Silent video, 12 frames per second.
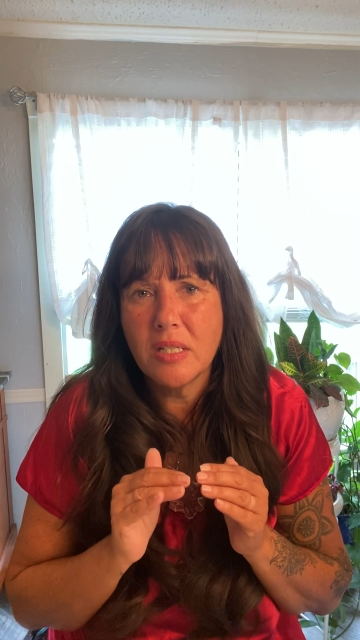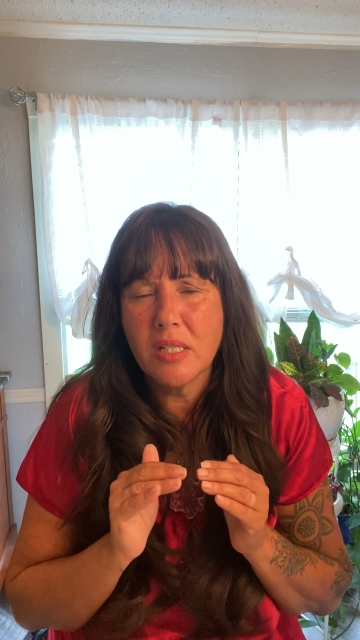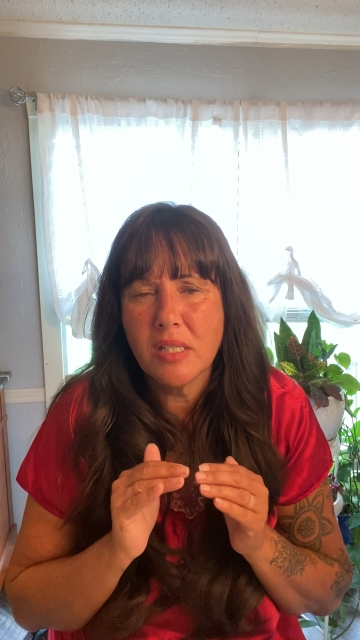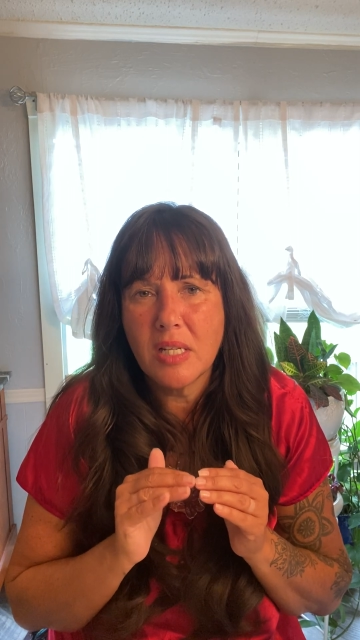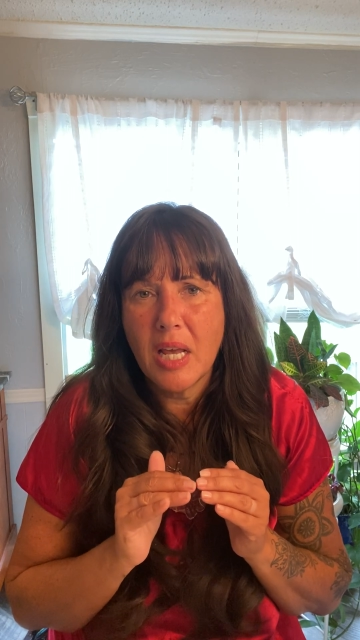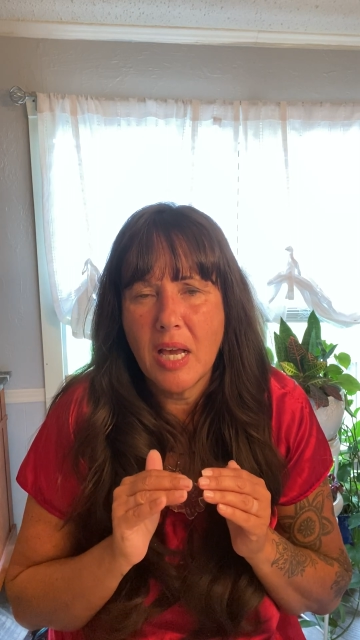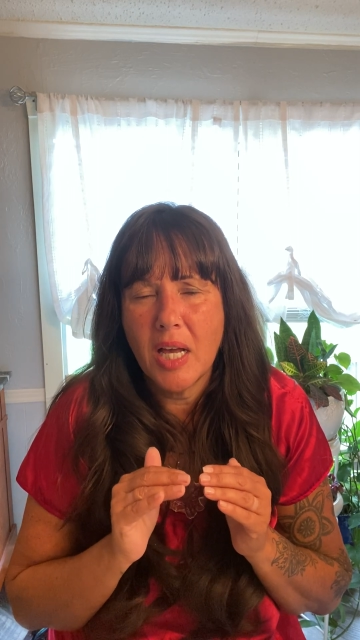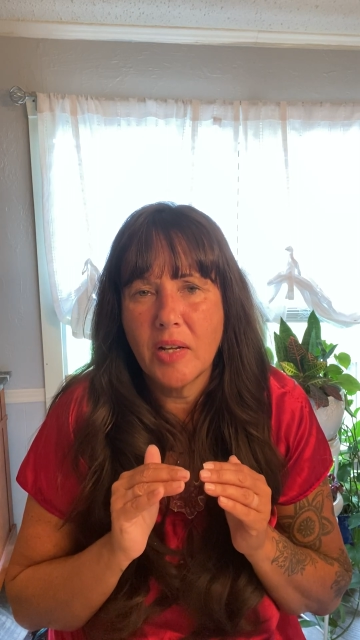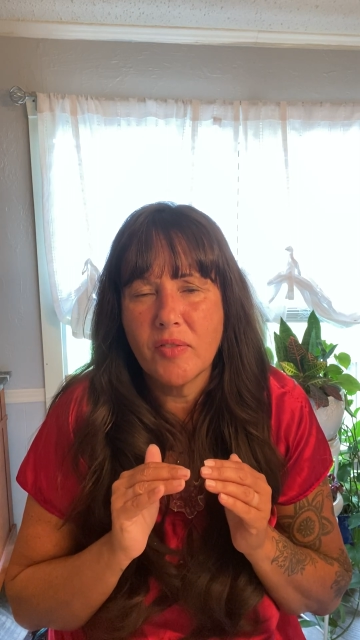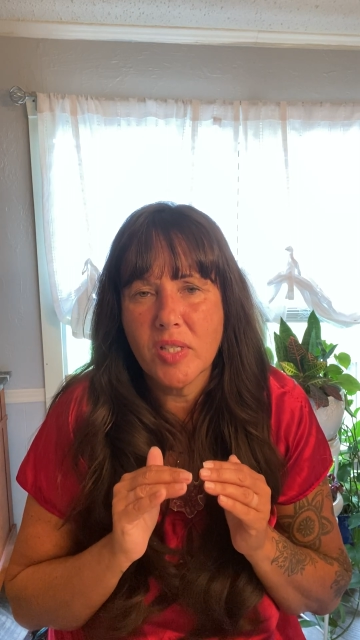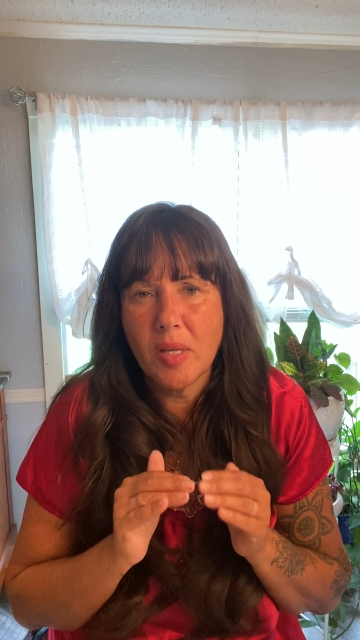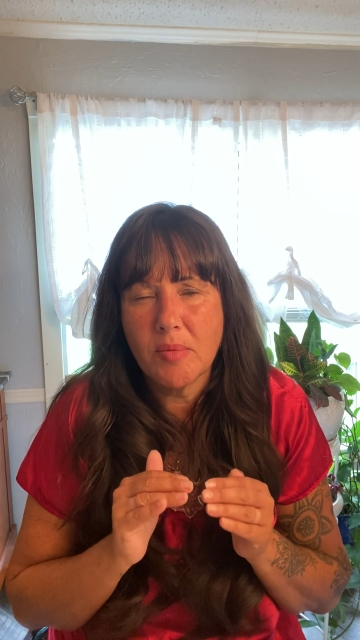to stay out
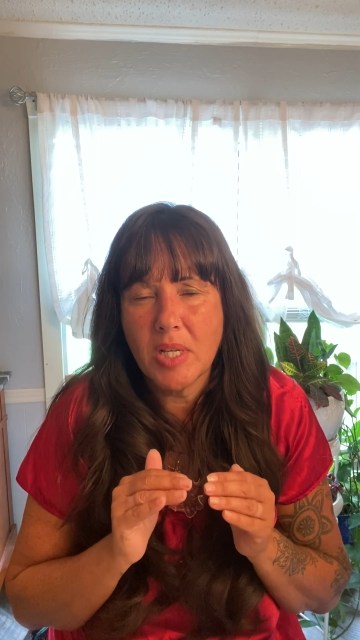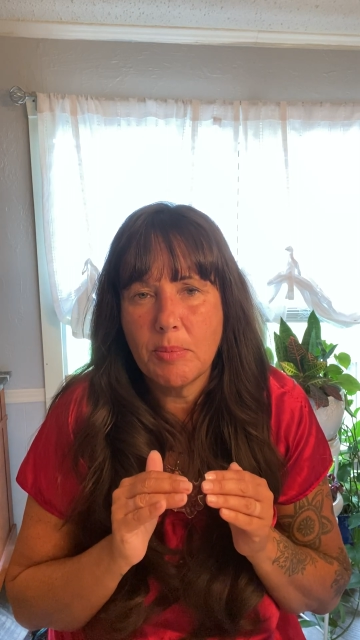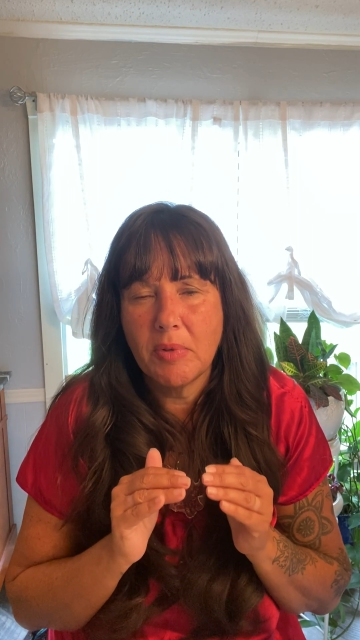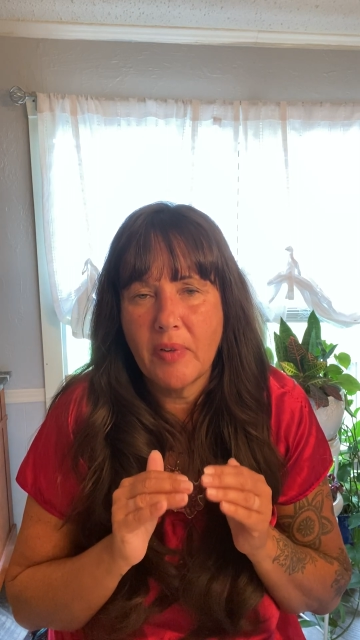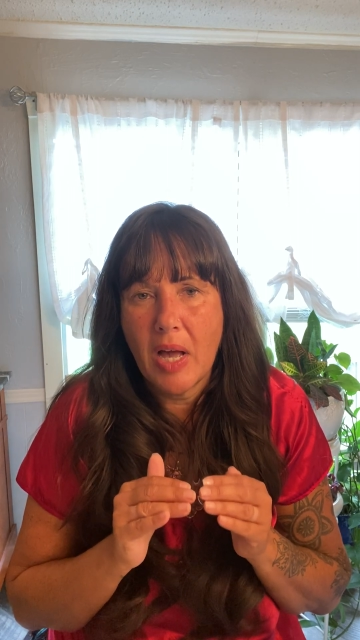of some type of